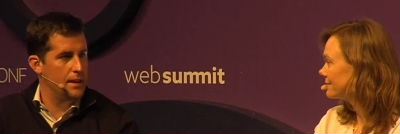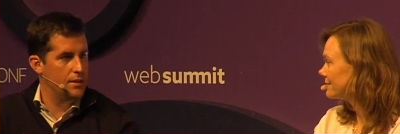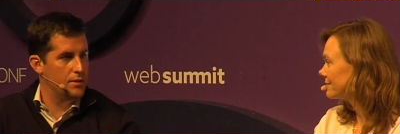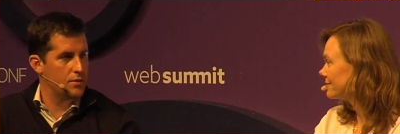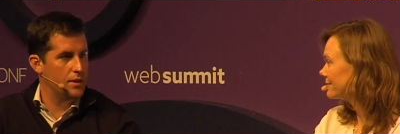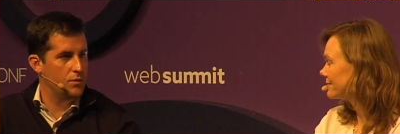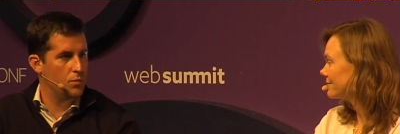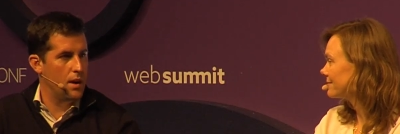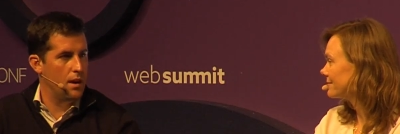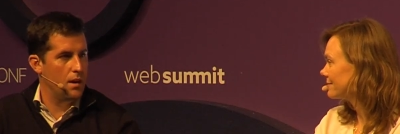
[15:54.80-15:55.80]
Speaker 1: industries
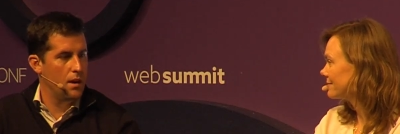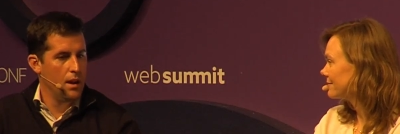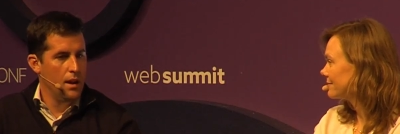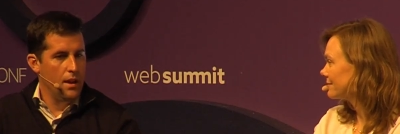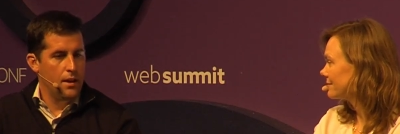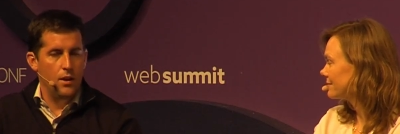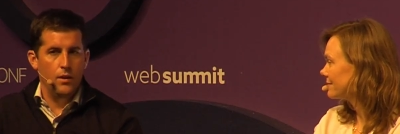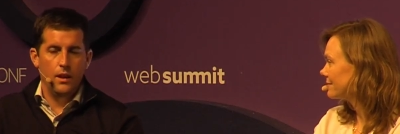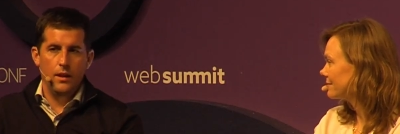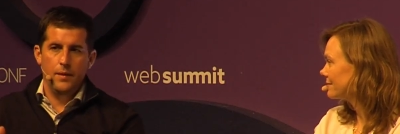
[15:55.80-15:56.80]
where you
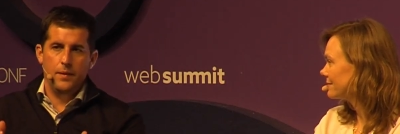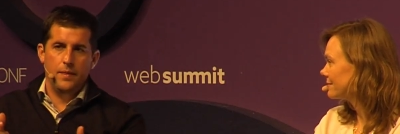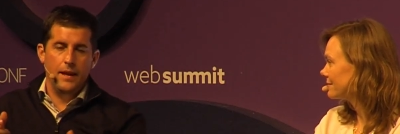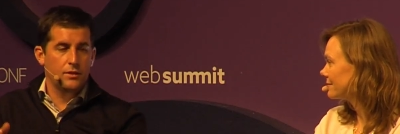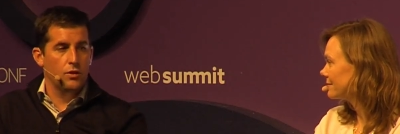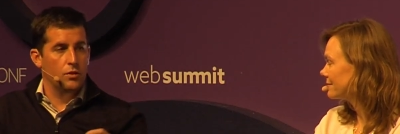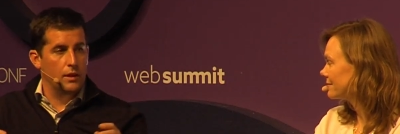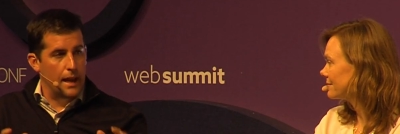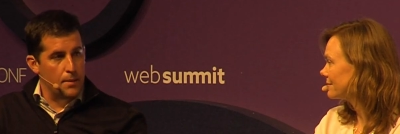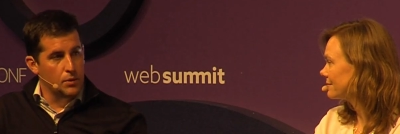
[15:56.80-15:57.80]
know, things that are
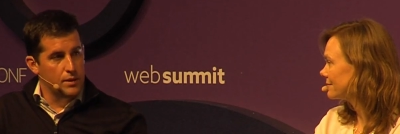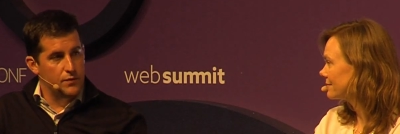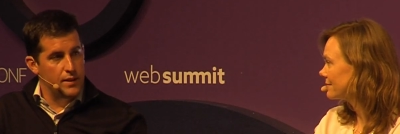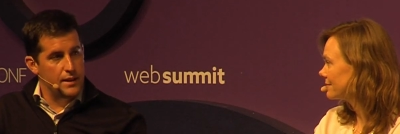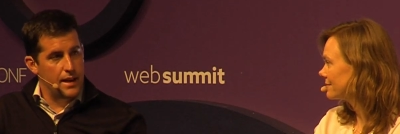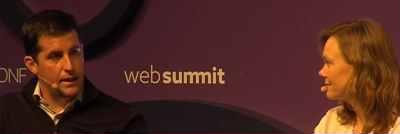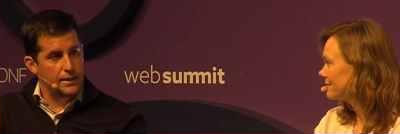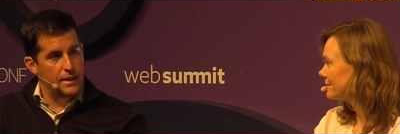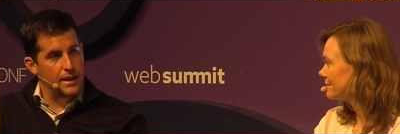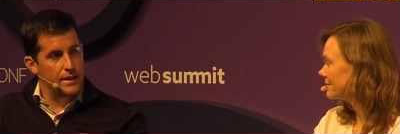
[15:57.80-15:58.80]
labeled as
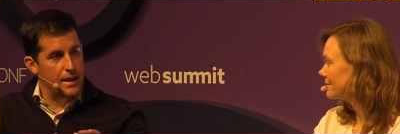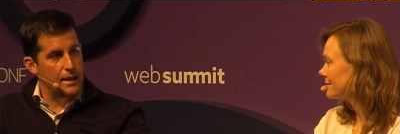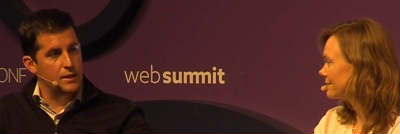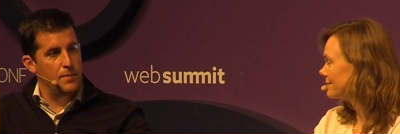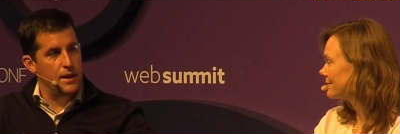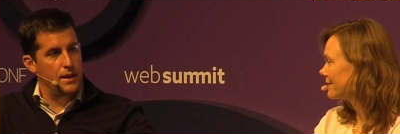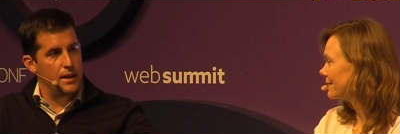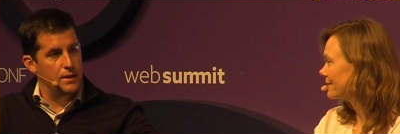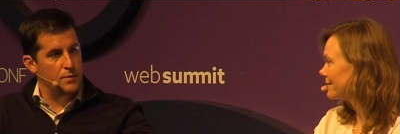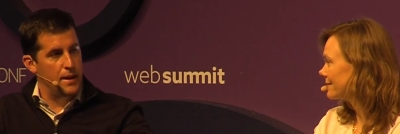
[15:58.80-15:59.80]
fintech tend not to
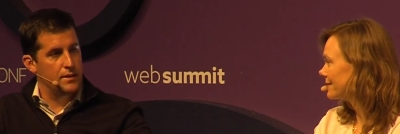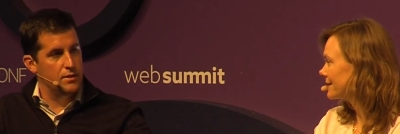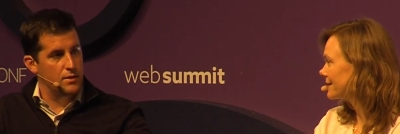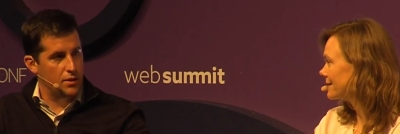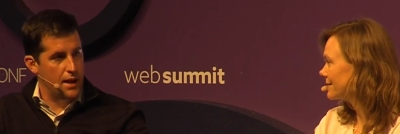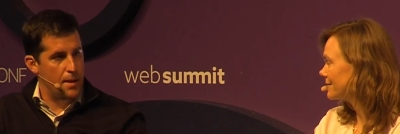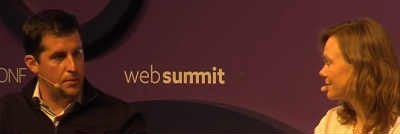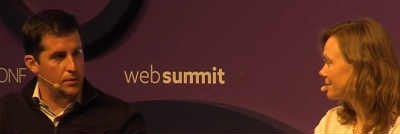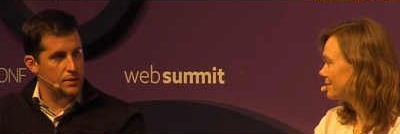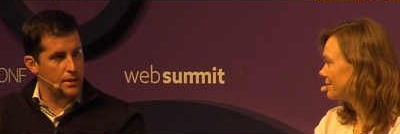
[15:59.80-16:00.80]
be in spaces that are
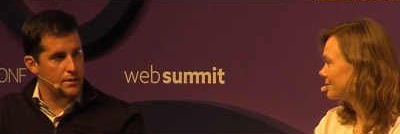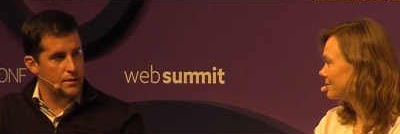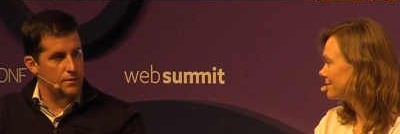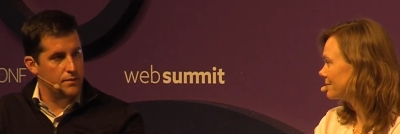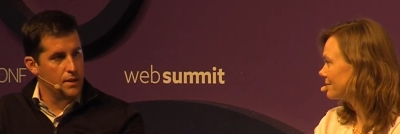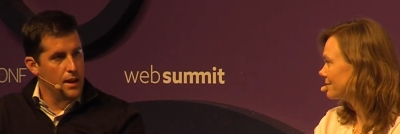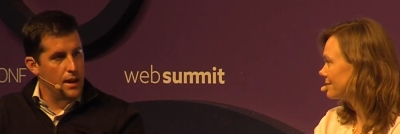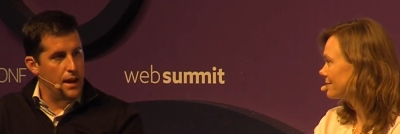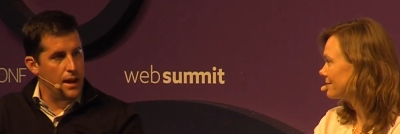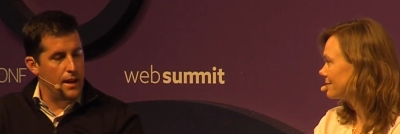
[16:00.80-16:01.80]
capital intensive.
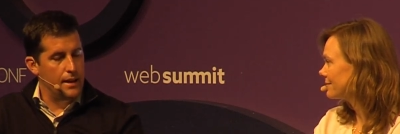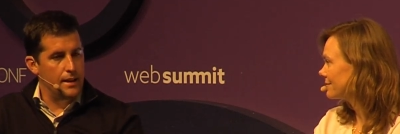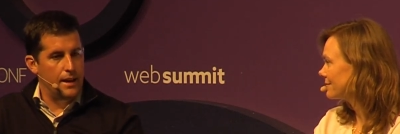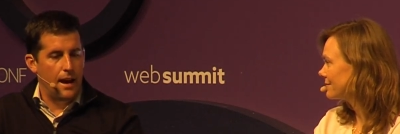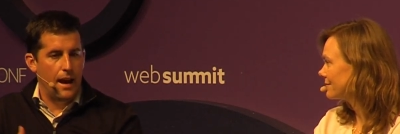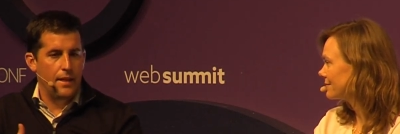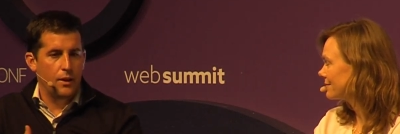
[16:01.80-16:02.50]
And I